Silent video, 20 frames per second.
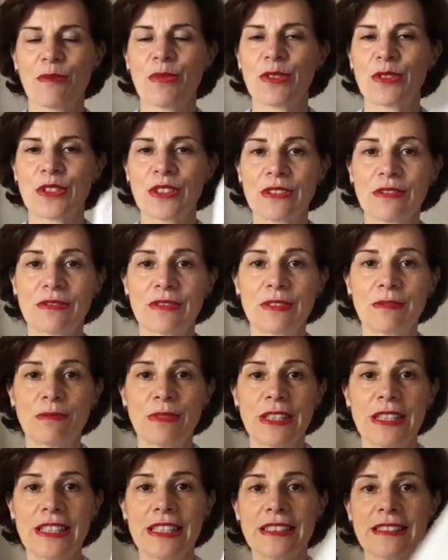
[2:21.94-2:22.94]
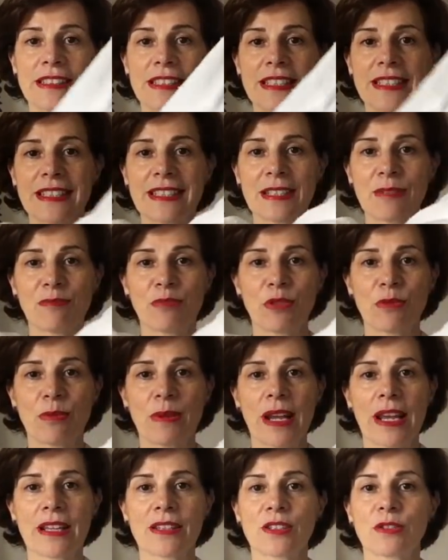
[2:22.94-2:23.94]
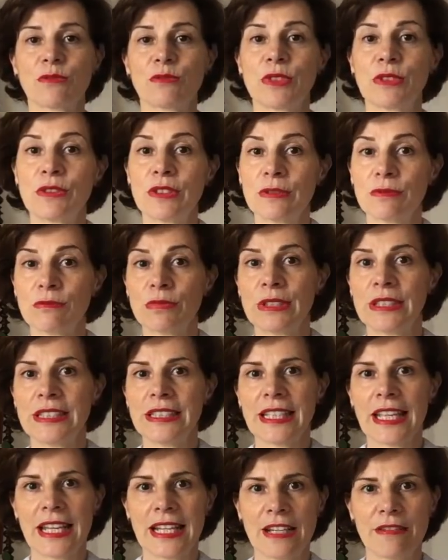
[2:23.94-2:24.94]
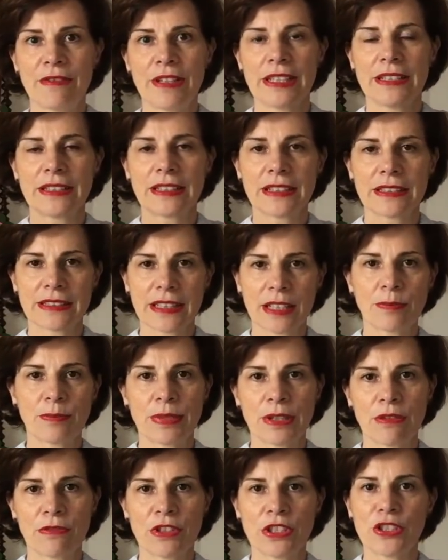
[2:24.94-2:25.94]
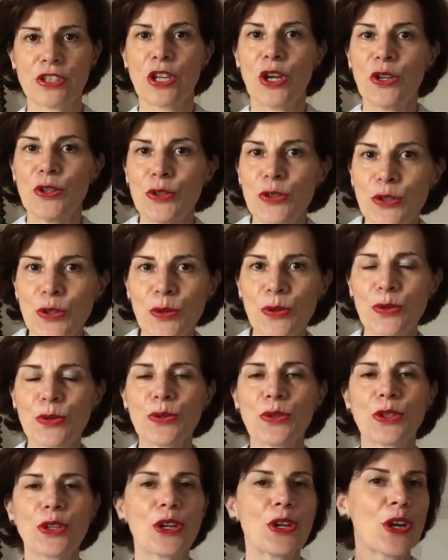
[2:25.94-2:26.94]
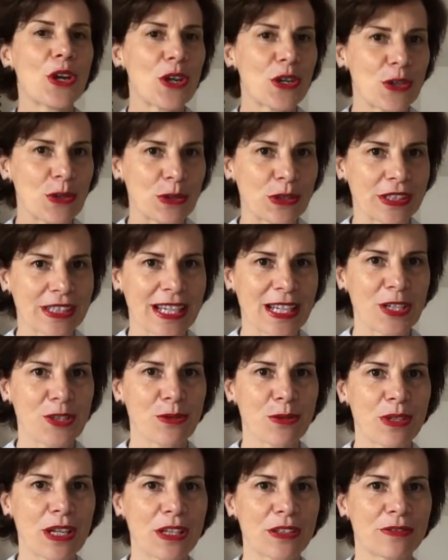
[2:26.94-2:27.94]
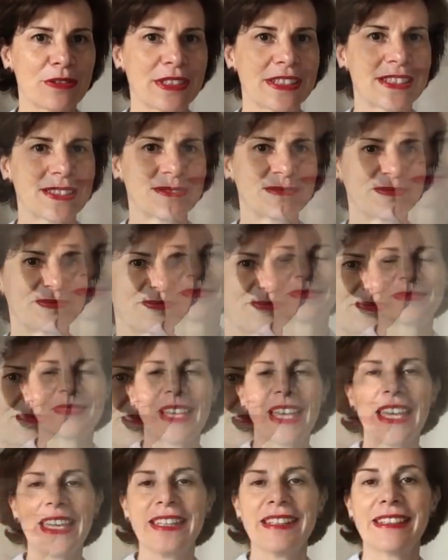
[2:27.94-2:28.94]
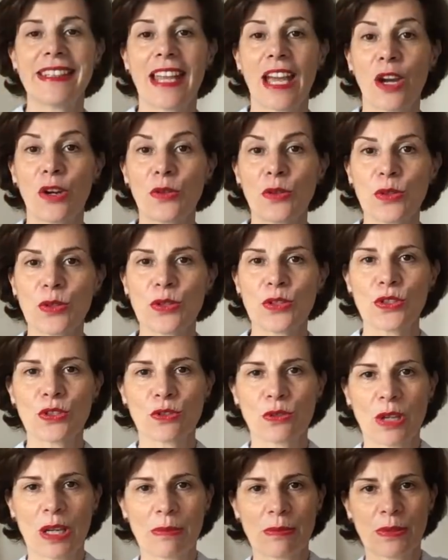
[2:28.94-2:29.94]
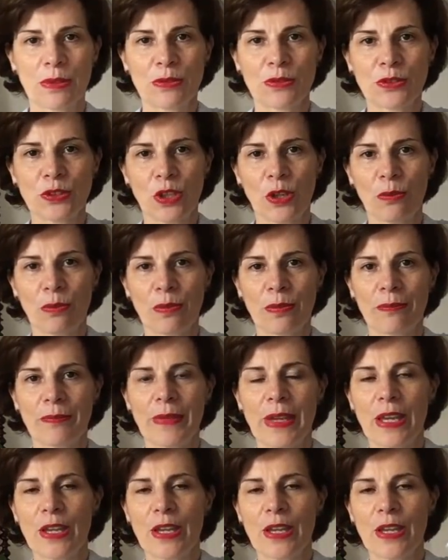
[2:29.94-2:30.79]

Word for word: But really, this simple blouse would really elevate that pair of jeans. No longer a casual outfit. And now a striped top.